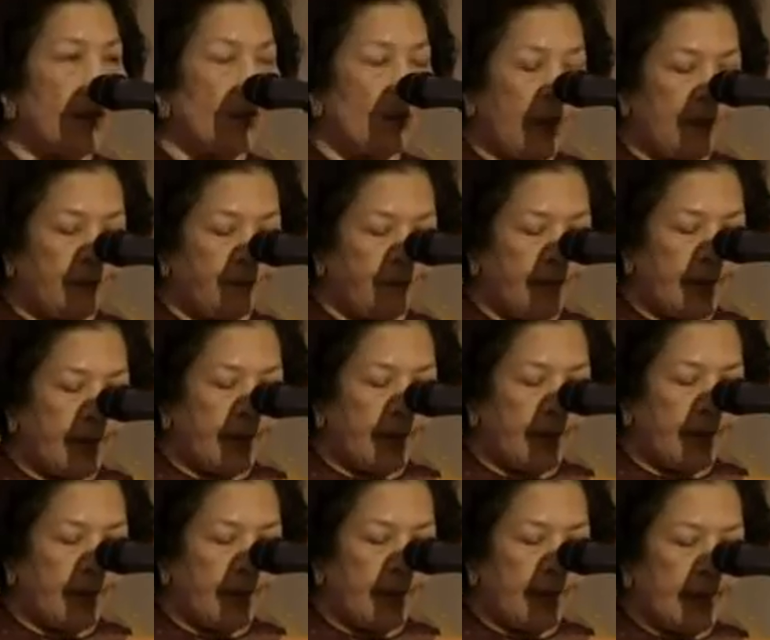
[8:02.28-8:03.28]
their
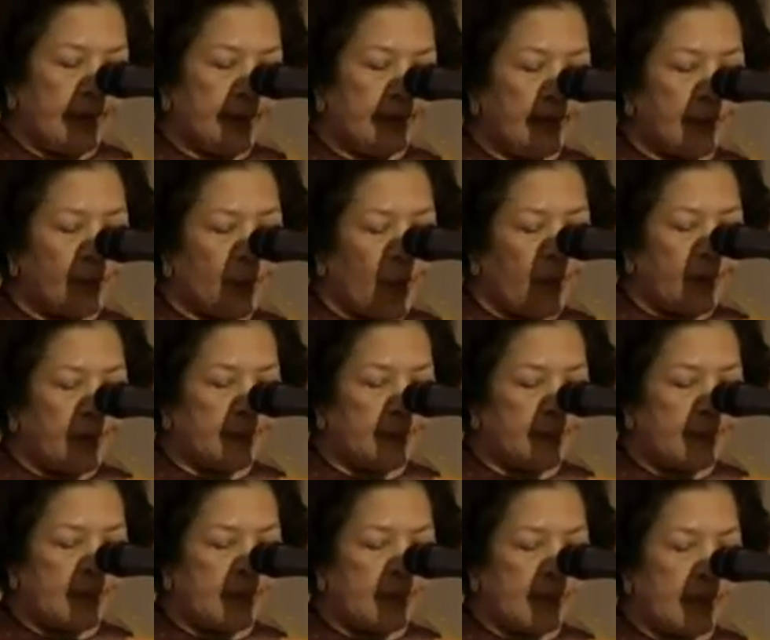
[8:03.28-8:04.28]
welfare, and their
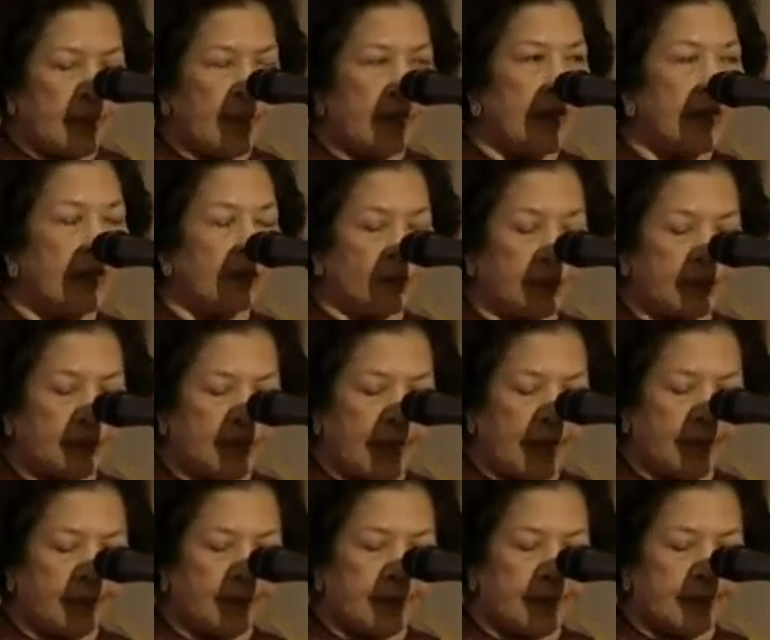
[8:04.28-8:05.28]
problems, and was
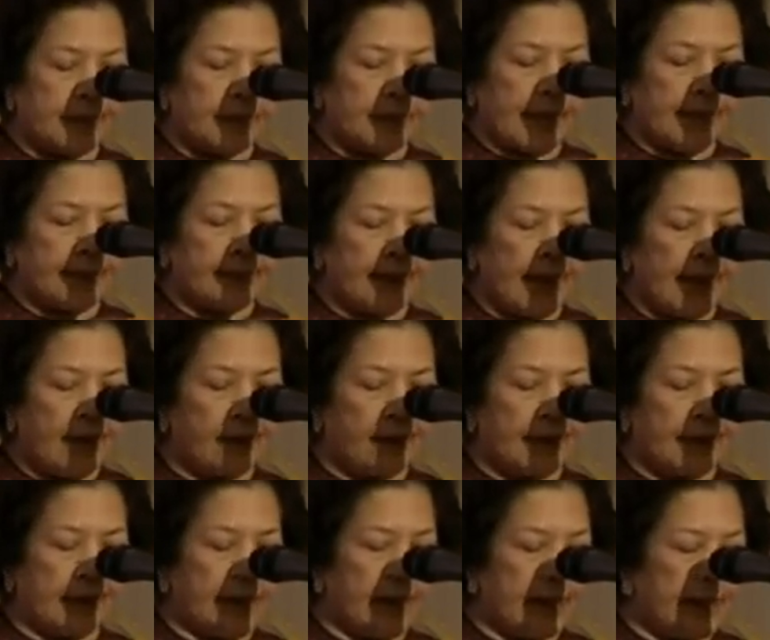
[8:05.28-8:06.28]
generous and
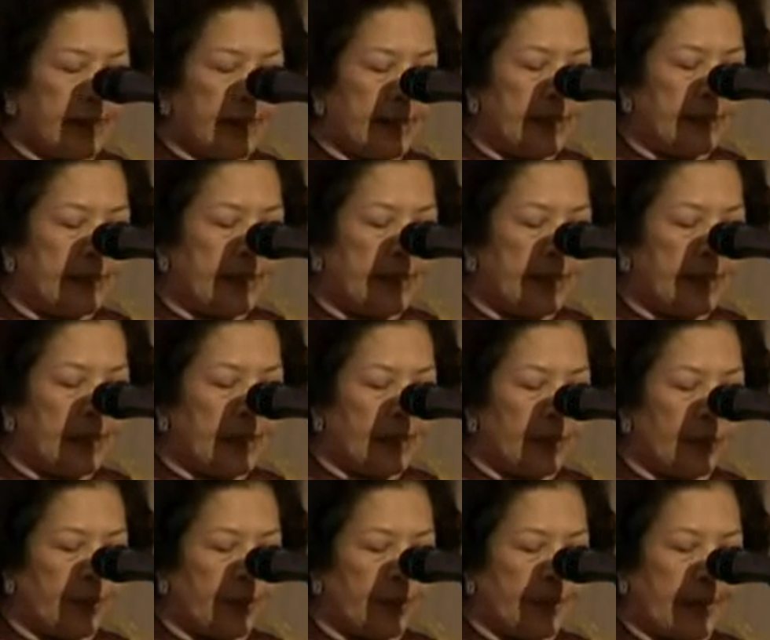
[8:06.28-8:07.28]
caring in
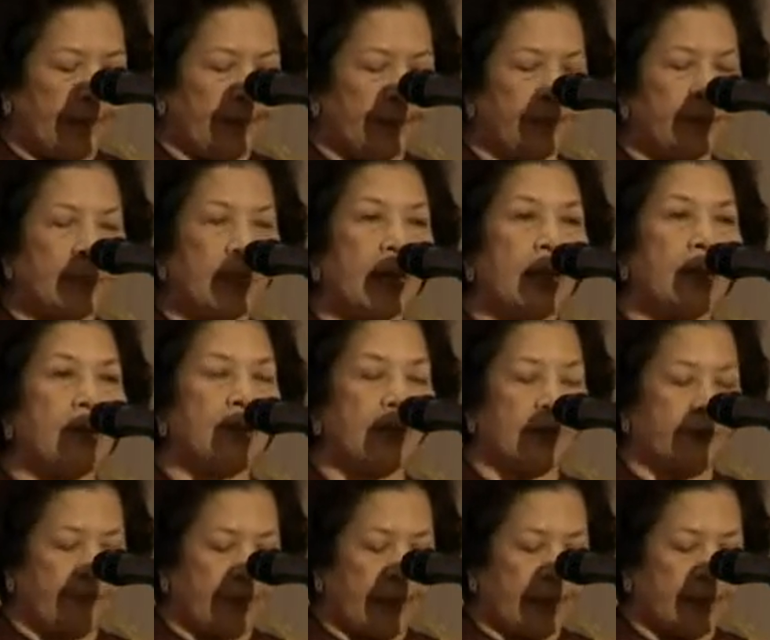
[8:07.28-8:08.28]
dealing with them and
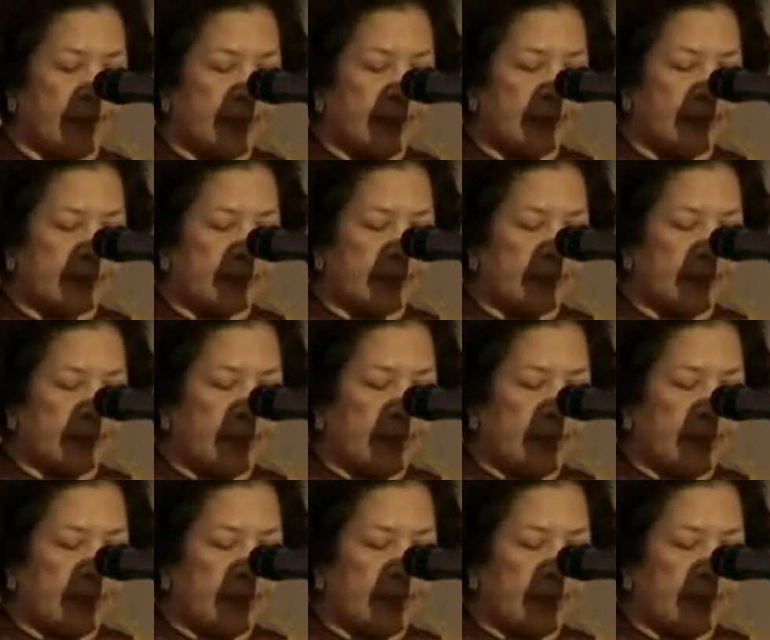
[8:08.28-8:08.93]
their families.